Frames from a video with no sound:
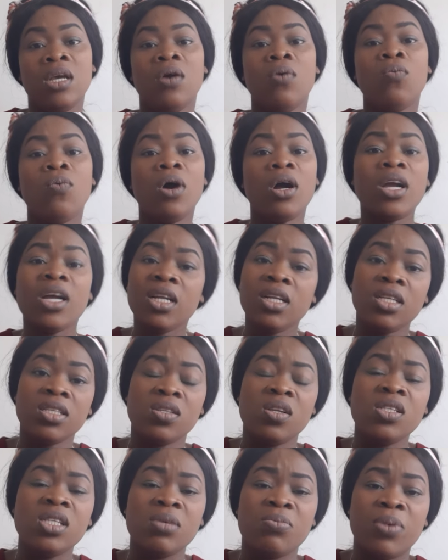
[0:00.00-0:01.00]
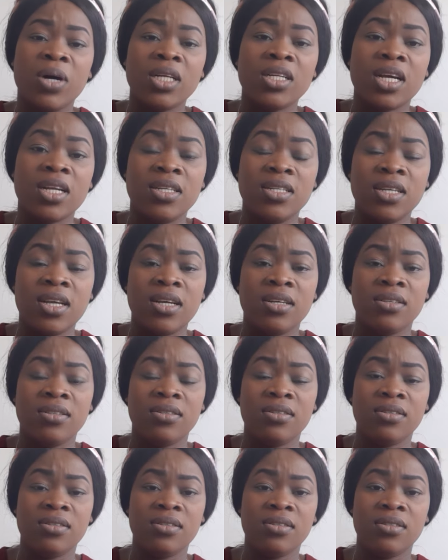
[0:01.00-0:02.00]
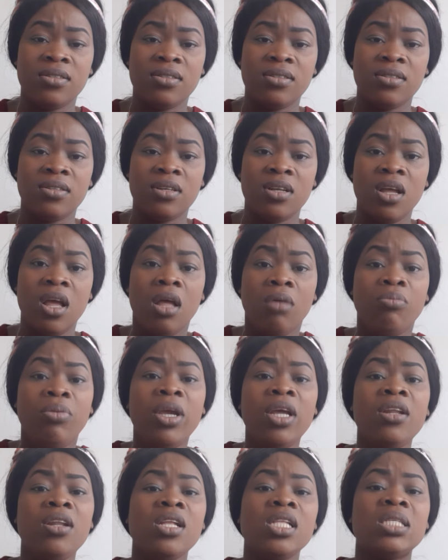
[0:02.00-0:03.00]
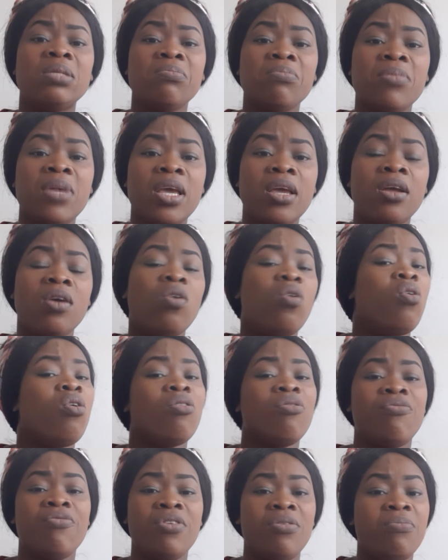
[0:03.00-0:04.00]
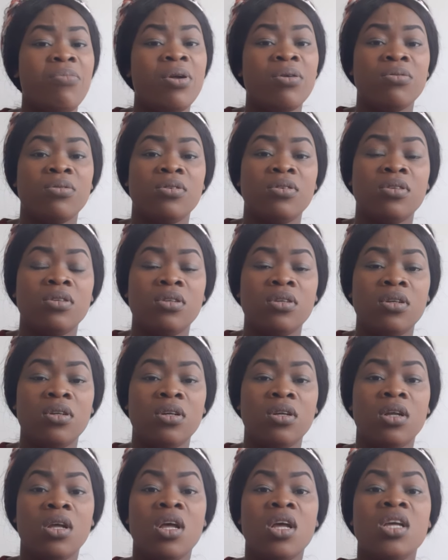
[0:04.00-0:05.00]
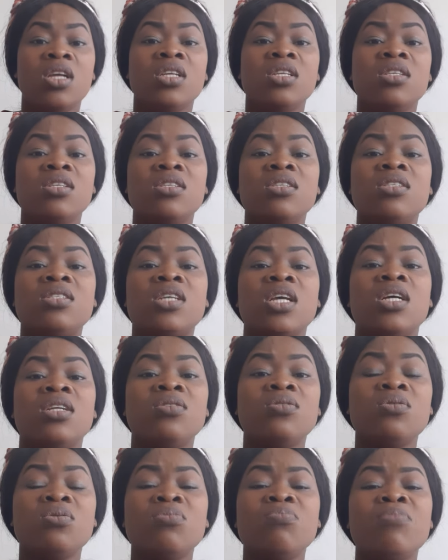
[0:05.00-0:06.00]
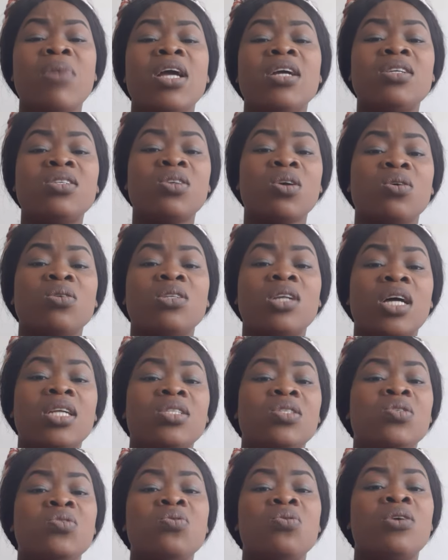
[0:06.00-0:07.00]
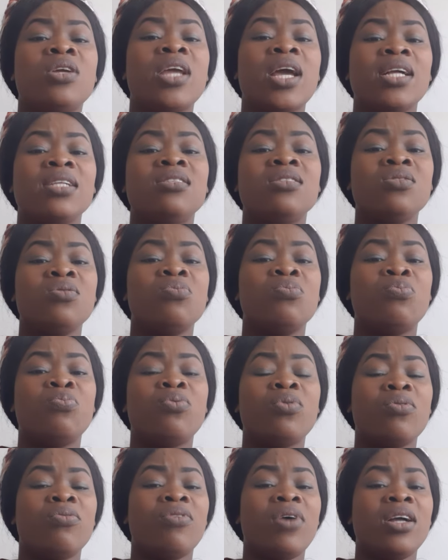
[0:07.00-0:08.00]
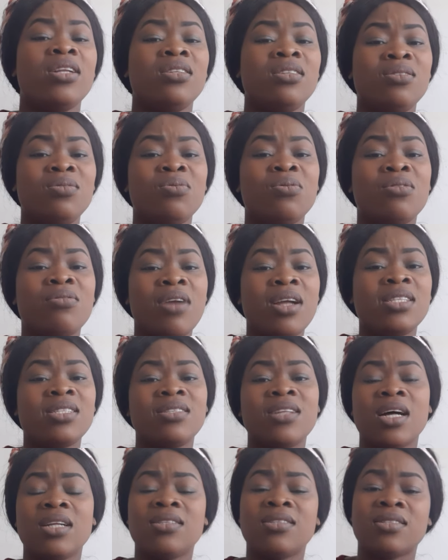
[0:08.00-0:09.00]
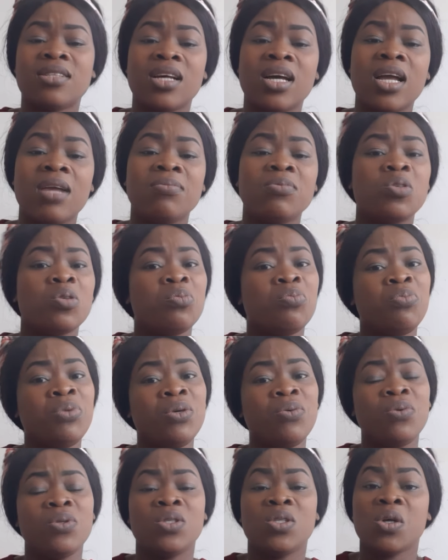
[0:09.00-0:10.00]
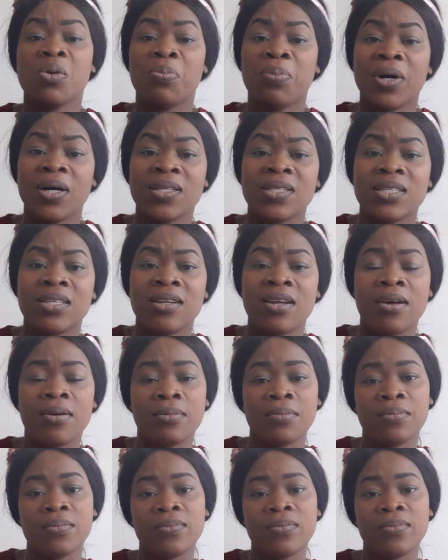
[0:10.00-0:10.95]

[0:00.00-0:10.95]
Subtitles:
Working is not a bad idea. Be it male or female. Schedule, make sure that you create that time to be with your partner.